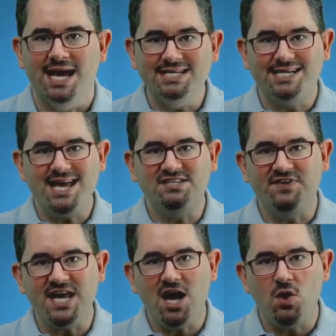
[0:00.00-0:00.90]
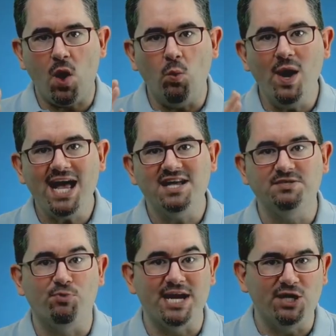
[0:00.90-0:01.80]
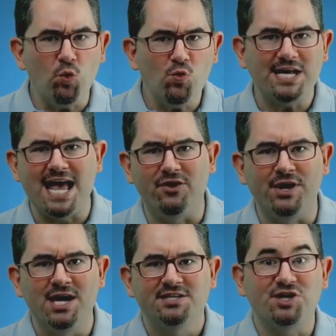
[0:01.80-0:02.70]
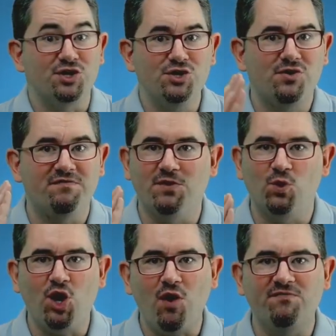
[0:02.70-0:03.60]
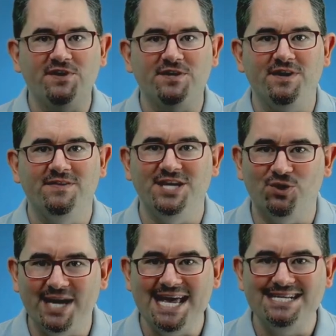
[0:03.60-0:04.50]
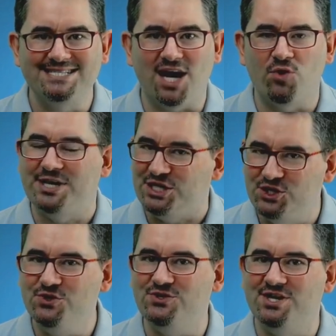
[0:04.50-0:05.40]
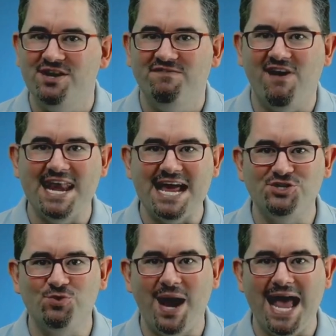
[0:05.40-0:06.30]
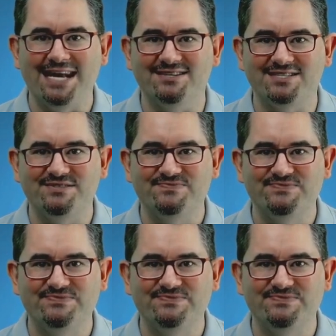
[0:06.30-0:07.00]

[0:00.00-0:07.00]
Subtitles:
In today's video, we're going to break it all down so that you can feel confident that your kids are in good financial hands.